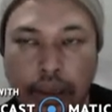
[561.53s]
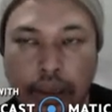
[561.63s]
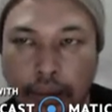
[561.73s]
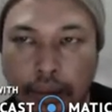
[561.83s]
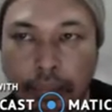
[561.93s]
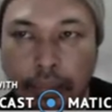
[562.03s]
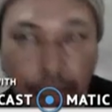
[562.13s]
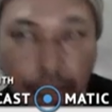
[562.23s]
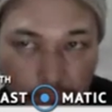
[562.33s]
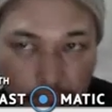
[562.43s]

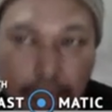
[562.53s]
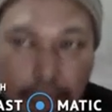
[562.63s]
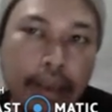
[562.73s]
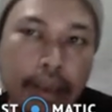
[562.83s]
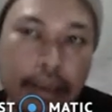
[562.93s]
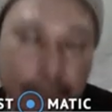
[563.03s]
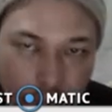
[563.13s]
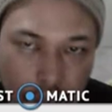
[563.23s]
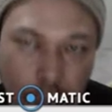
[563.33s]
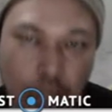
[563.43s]
But
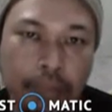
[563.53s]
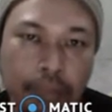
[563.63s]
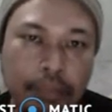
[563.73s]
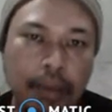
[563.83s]
now,